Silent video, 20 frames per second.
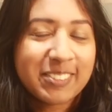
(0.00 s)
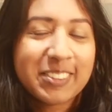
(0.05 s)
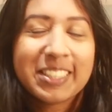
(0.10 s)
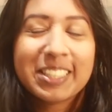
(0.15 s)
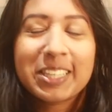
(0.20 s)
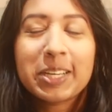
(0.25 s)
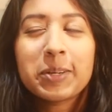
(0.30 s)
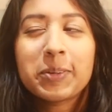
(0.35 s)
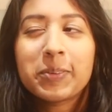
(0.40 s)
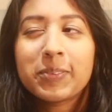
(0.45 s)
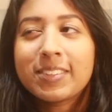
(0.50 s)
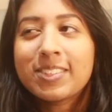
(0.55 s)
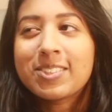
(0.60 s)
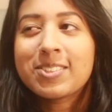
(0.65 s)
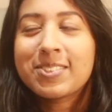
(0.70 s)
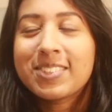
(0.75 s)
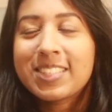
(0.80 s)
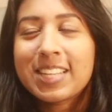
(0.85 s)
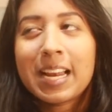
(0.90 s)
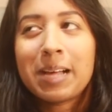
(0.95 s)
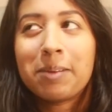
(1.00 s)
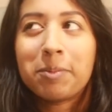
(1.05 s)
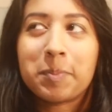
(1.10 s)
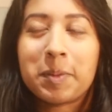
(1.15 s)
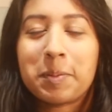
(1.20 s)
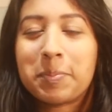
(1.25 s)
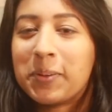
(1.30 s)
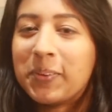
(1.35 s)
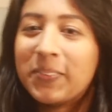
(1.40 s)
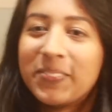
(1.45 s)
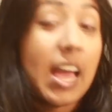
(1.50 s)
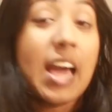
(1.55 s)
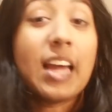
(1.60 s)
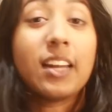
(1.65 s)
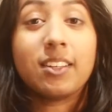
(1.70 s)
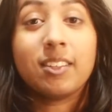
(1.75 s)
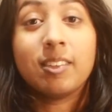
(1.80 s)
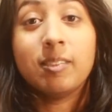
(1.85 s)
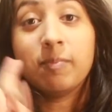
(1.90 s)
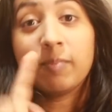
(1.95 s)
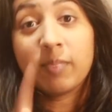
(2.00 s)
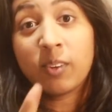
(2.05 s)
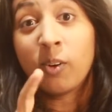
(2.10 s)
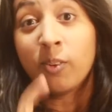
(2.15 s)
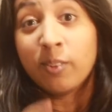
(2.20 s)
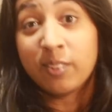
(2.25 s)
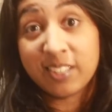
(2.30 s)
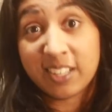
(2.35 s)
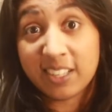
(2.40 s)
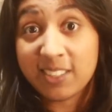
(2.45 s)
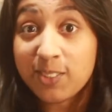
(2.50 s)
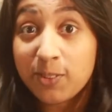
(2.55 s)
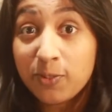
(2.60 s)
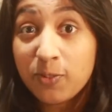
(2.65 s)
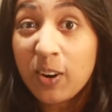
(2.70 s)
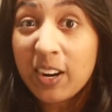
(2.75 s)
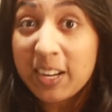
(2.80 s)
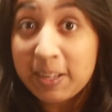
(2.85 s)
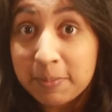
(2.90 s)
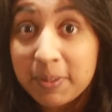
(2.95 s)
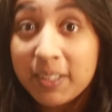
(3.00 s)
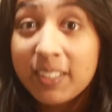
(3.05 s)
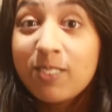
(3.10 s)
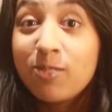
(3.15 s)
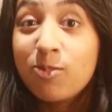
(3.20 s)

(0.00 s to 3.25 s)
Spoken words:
We can go just chill out with people. And concerts ripe